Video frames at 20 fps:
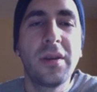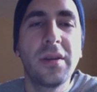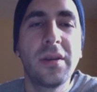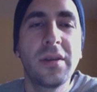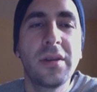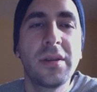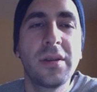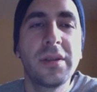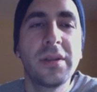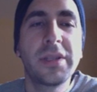
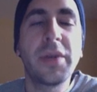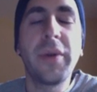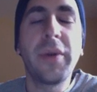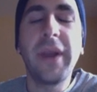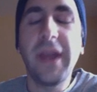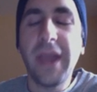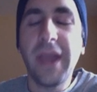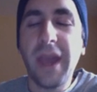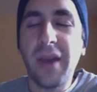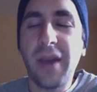So
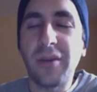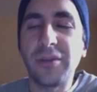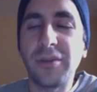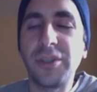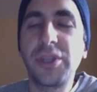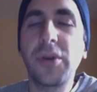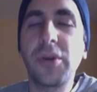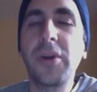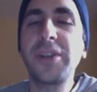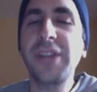anyhow,
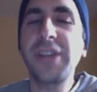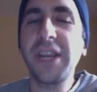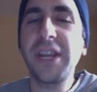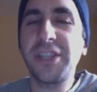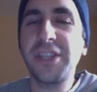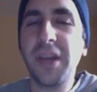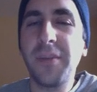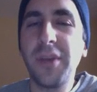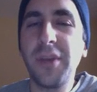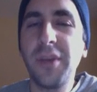George
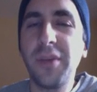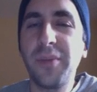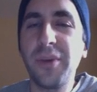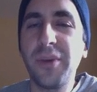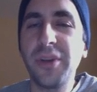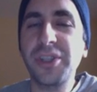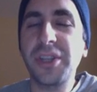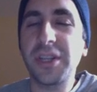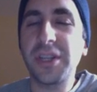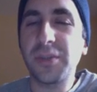H.W. Bush
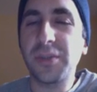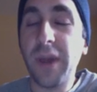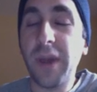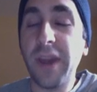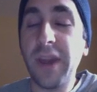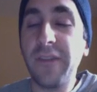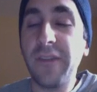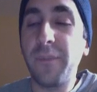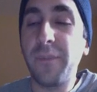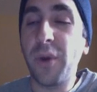and his
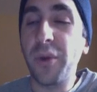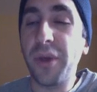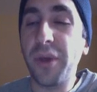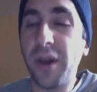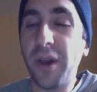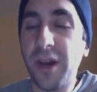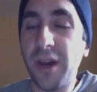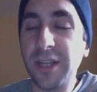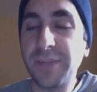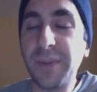wife both
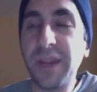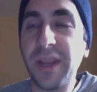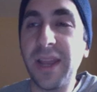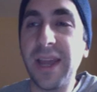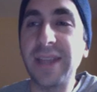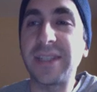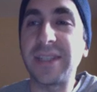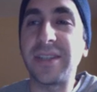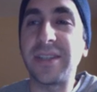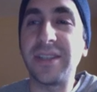
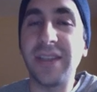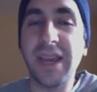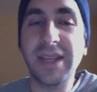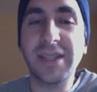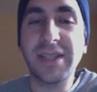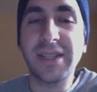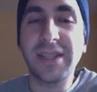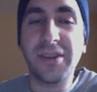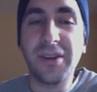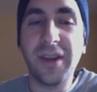hospitalized
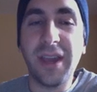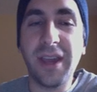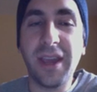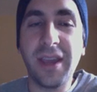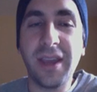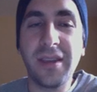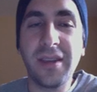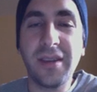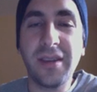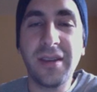
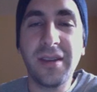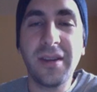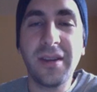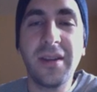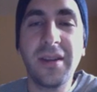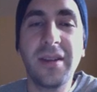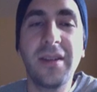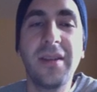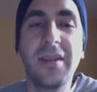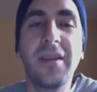yesterday.
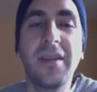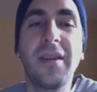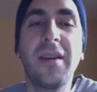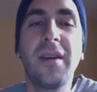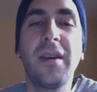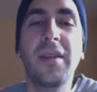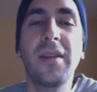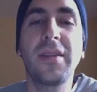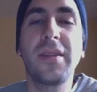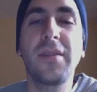
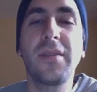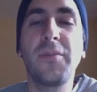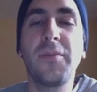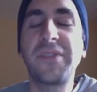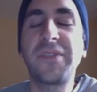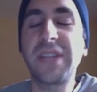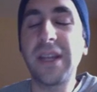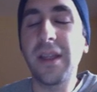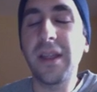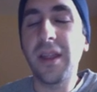We've
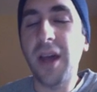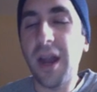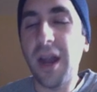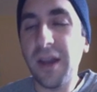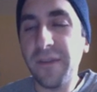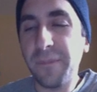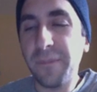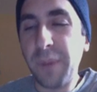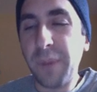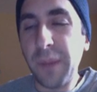seen a lot
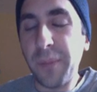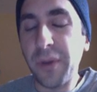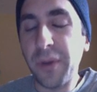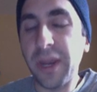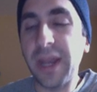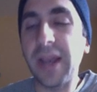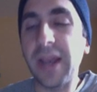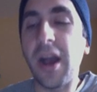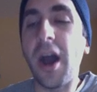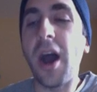of people getting
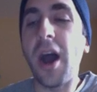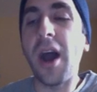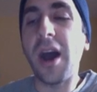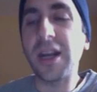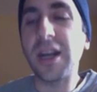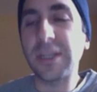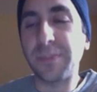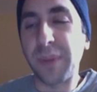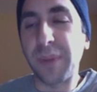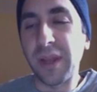
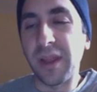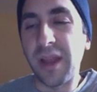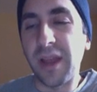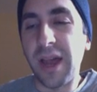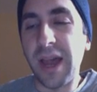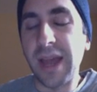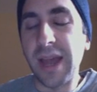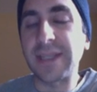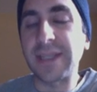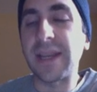
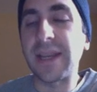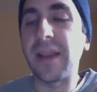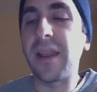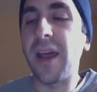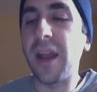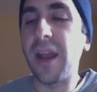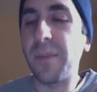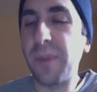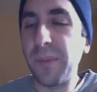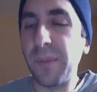hospitalized and a lot
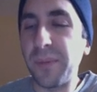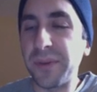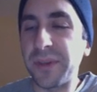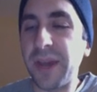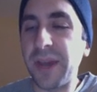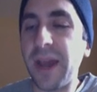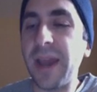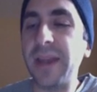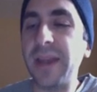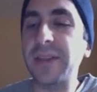of people
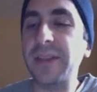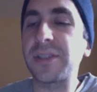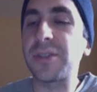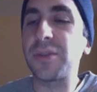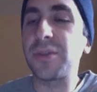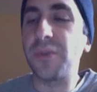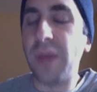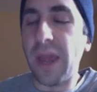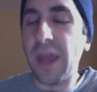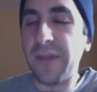dying soon
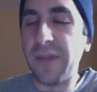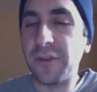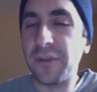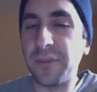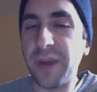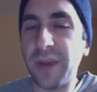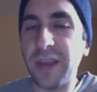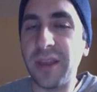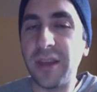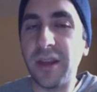after by
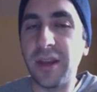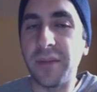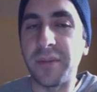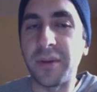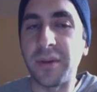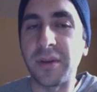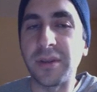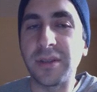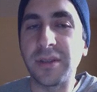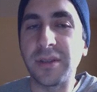the numbers.